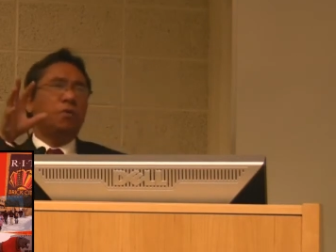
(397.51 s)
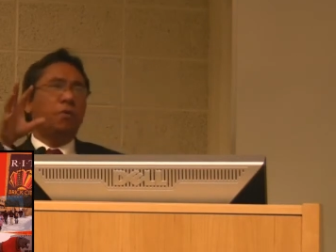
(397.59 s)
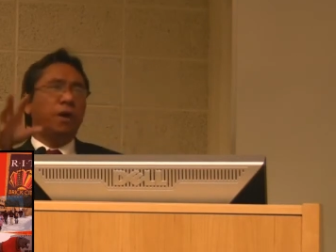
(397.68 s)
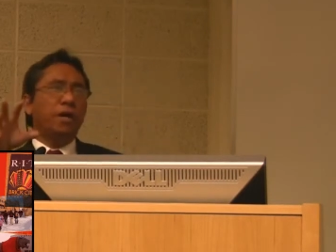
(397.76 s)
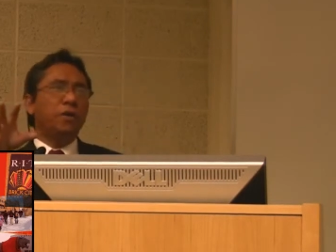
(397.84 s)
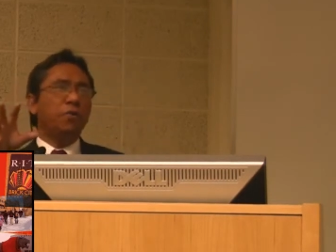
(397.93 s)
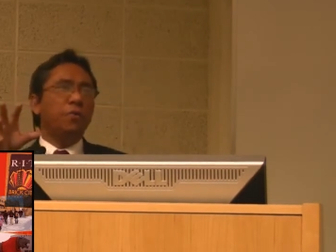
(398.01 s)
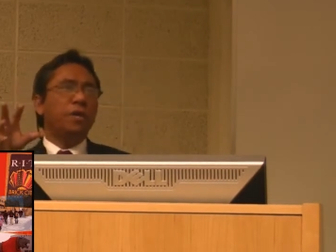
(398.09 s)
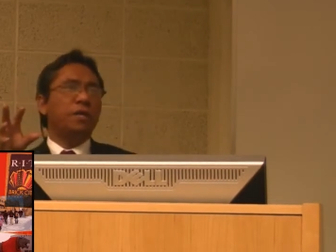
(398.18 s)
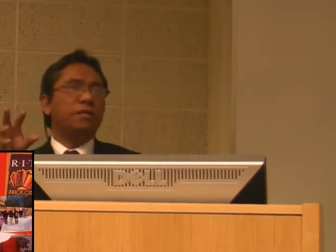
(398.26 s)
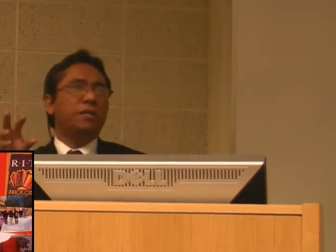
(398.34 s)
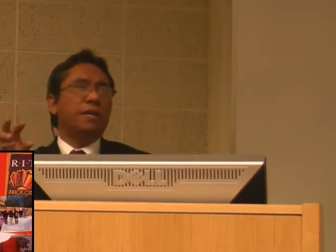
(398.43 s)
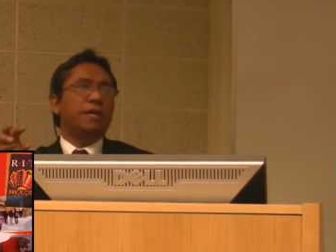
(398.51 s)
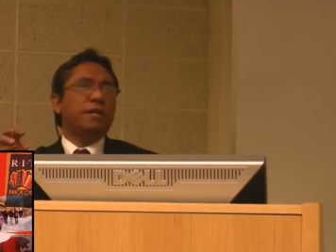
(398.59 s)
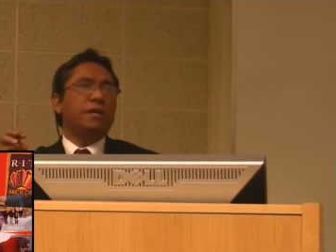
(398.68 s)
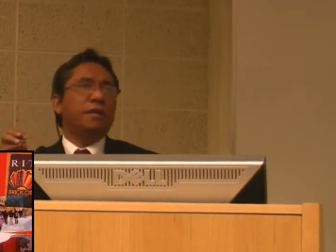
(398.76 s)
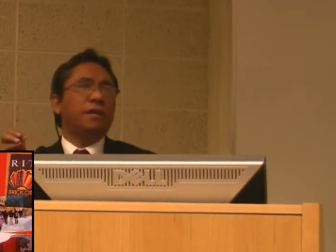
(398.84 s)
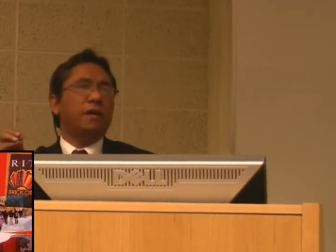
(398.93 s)
Where do we
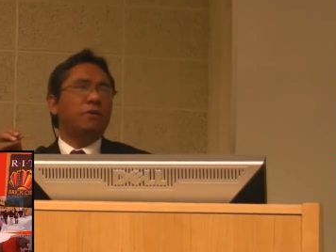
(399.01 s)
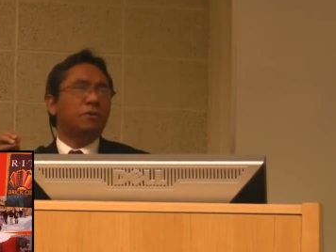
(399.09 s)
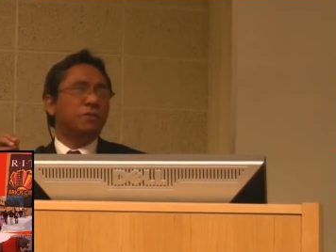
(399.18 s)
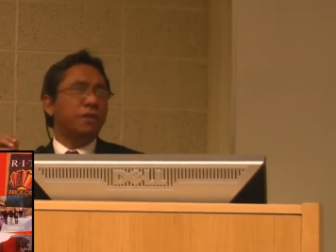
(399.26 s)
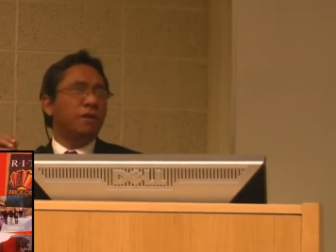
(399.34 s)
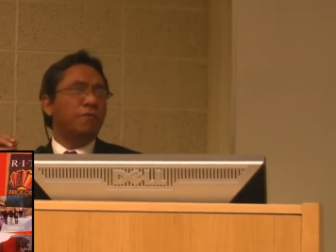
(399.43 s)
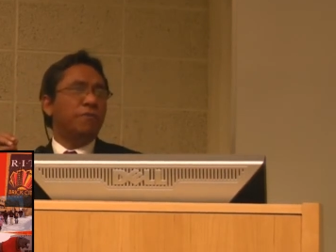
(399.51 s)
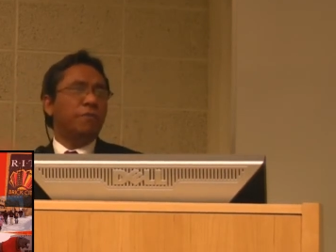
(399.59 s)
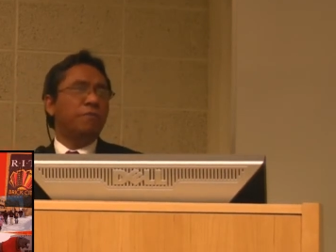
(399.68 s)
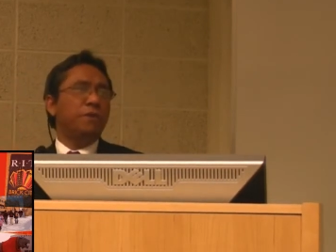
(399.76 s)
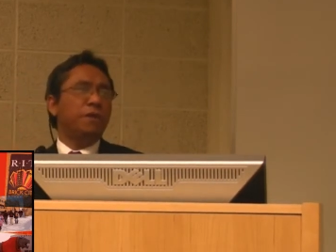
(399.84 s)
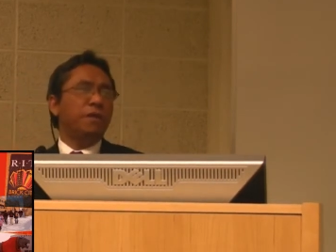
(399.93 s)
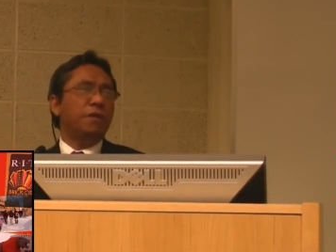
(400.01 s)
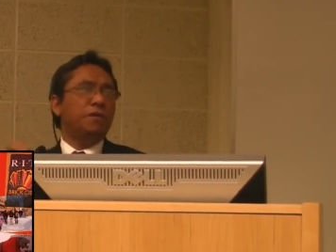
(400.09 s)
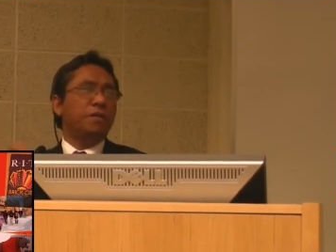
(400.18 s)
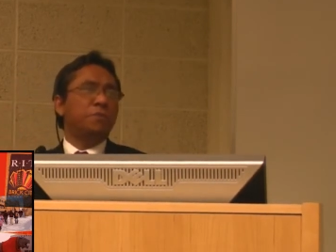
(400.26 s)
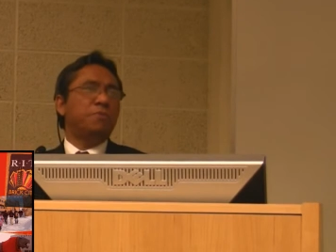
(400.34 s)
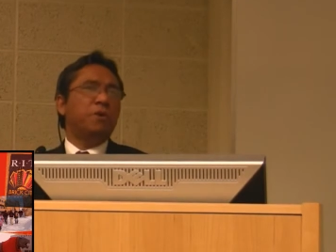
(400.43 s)
take ourselves from here,
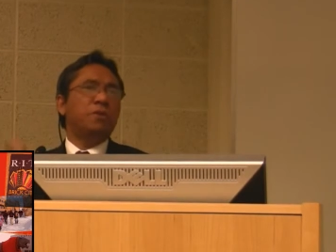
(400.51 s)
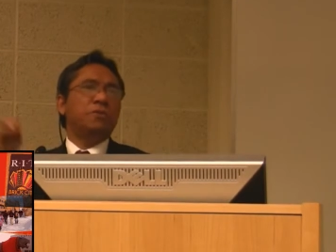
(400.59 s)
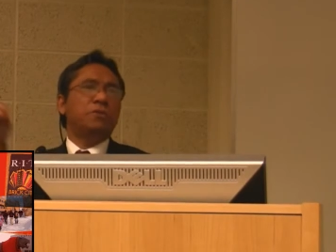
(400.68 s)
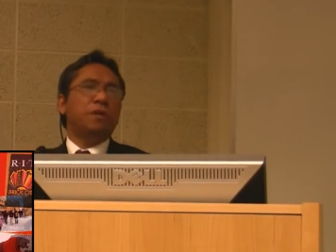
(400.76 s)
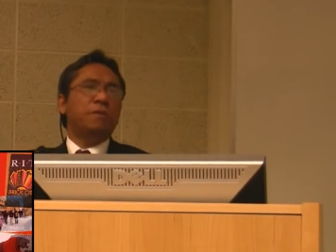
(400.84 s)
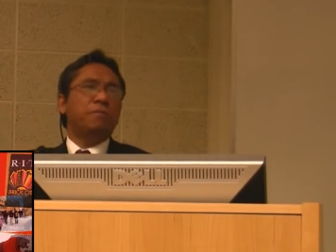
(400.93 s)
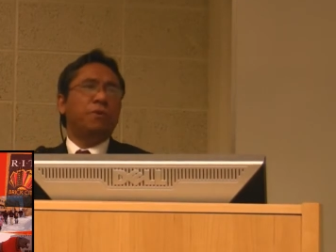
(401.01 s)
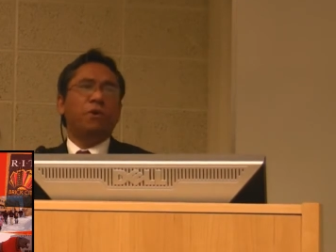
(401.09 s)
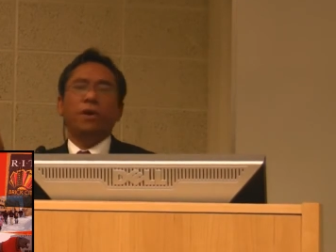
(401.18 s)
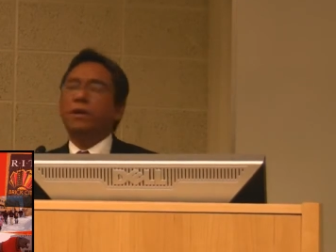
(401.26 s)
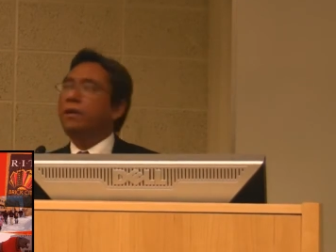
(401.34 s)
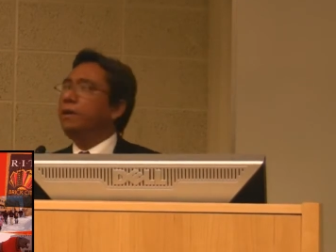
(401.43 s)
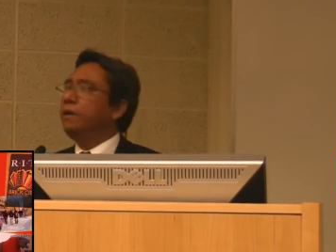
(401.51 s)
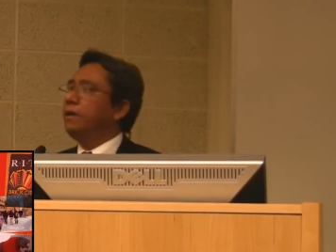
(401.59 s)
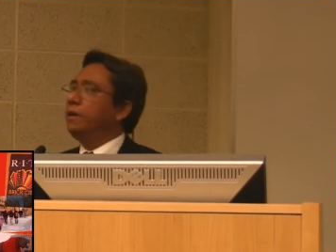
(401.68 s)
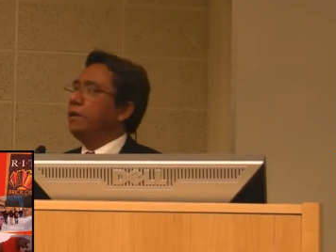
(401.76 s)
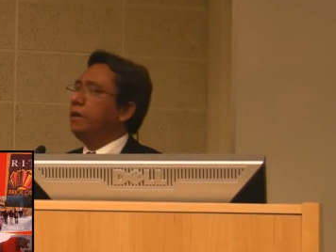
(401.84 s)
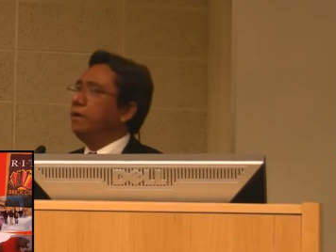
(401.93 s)
this point to that point,
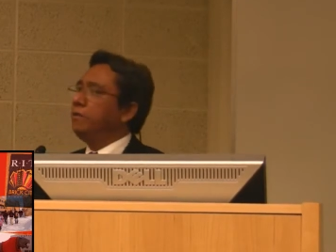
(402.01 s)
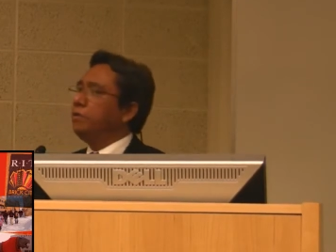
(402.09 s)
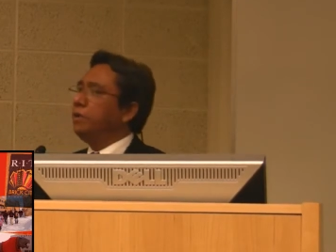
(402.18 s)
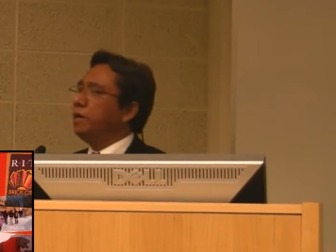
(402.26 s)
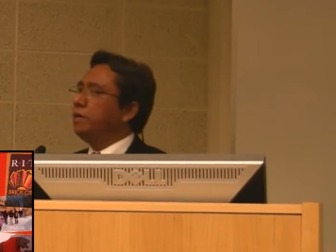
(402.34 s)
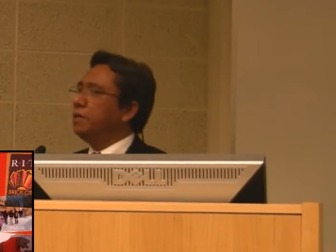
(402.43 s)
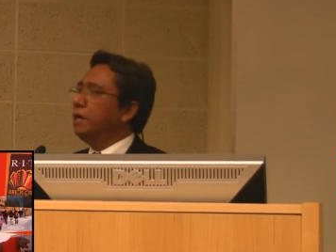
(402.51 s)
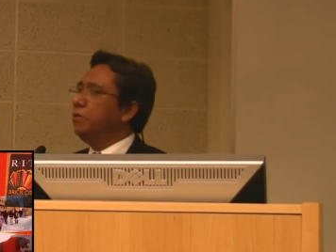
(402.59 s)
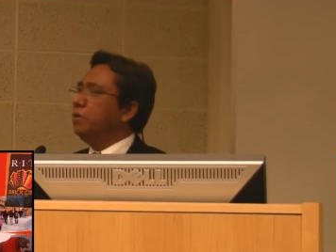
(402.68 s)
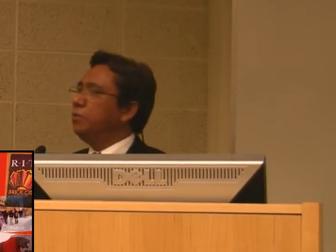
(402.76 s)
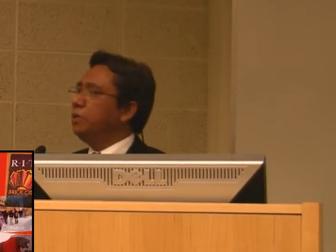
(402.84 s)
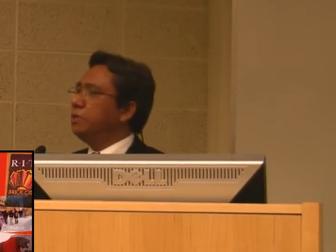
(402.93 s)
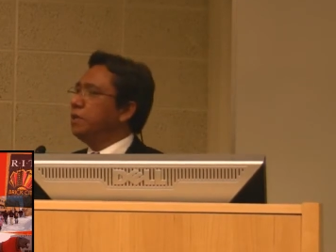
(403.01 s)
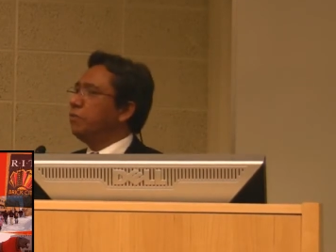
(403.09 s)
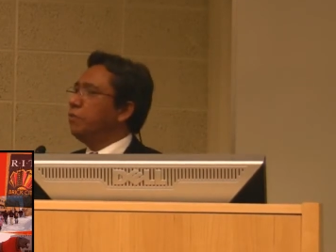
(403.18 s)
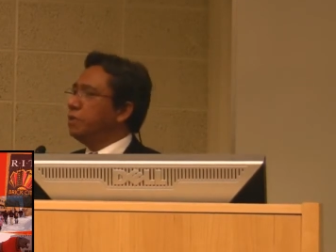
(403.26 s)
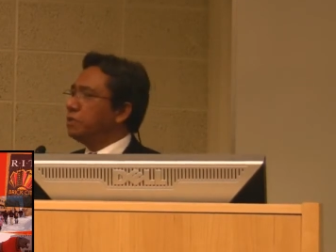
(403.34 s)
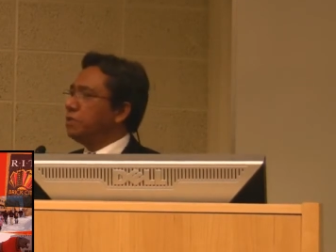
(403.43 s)
and how do we
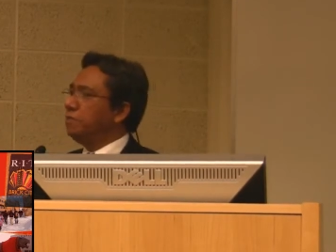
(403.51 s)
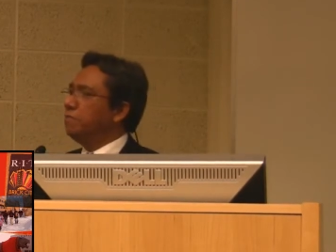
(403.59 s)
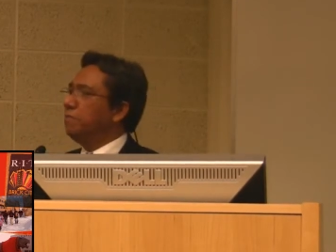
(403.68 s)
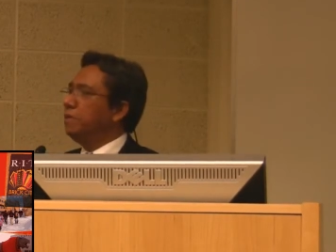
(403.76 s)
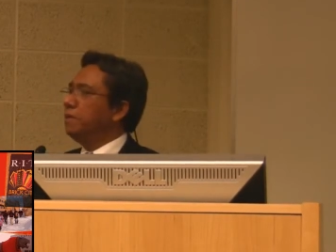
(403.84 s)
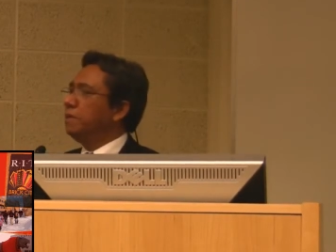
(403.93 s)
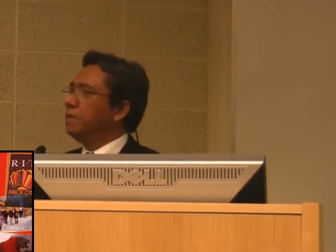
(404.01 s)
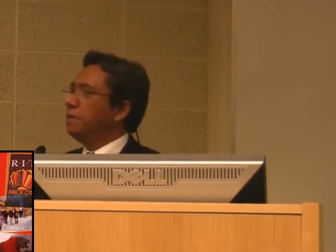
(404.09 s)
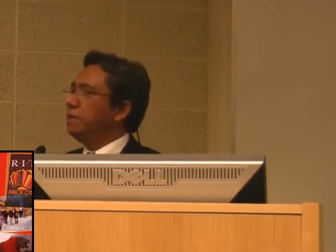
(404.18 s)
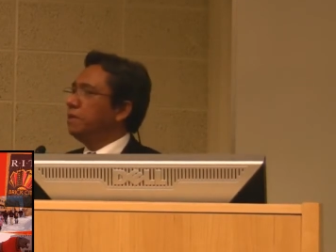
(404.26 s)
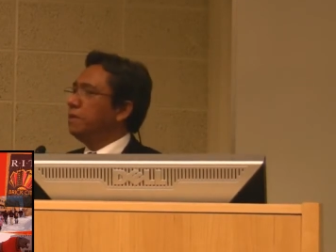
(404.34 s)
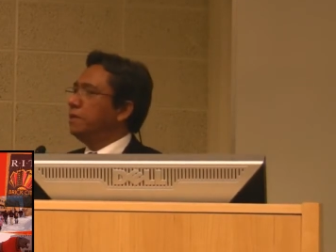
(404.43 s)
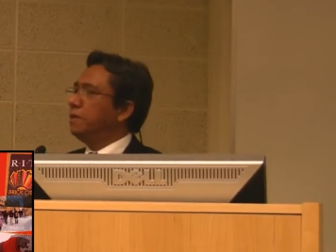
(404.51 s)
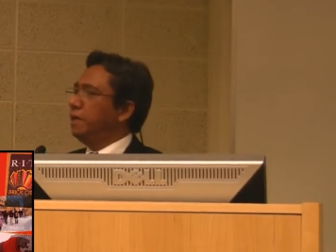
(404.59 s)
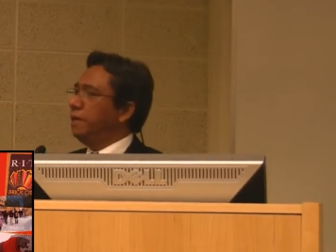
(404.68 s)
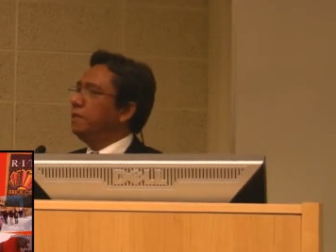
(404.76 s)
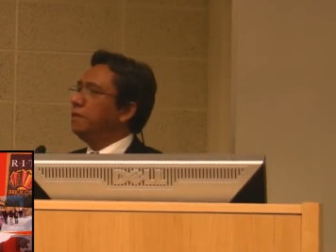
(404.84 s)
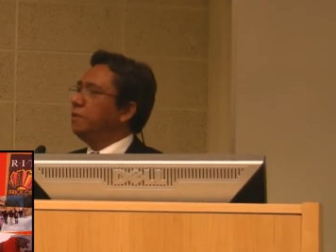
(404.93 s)
take wisdom
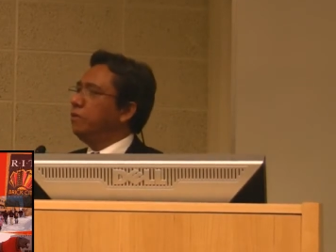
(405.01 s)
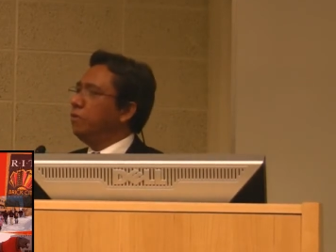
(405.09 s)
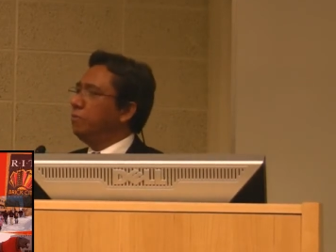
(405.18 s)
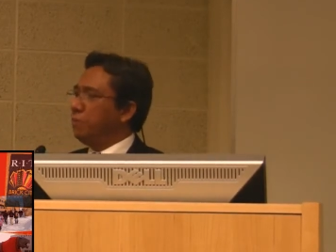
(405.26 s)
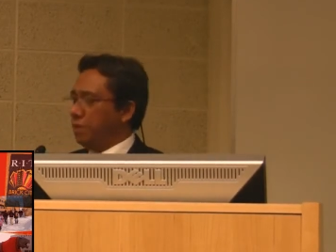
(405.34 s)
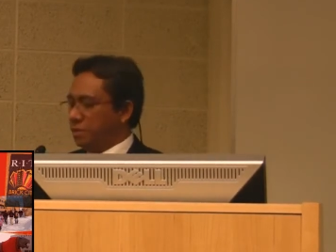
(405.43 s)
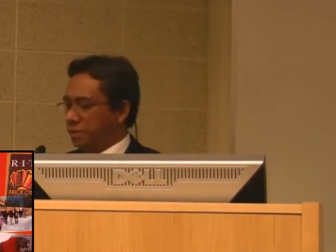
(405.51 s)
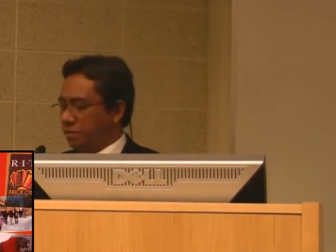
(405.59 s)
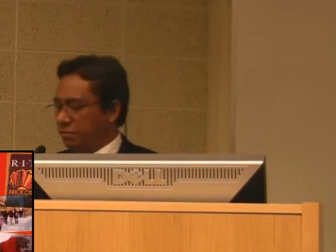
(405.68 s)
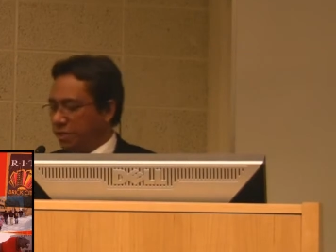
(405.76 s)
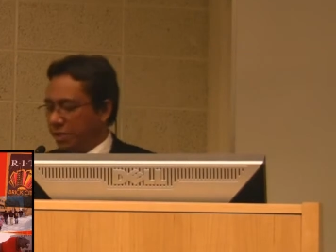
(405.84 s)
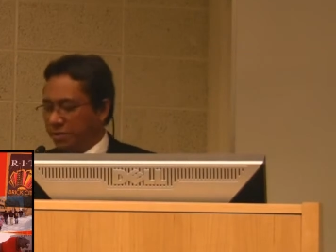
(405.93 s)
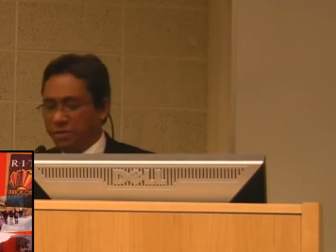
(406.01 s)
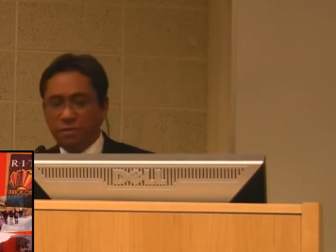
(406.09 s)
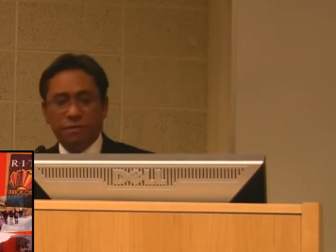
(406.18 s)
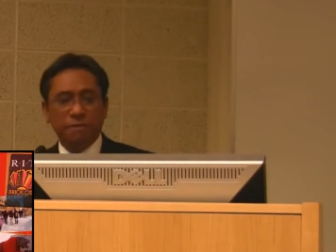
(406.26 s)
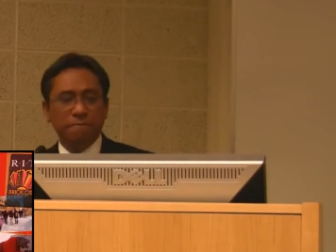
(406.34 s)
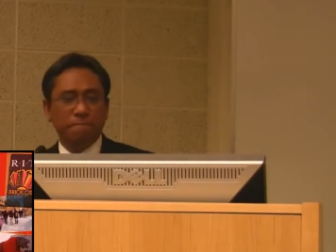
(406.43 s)
in the whole process of
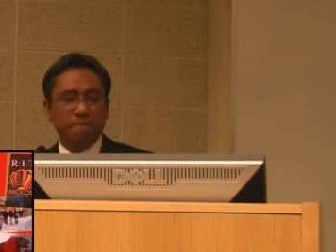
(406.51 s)
change?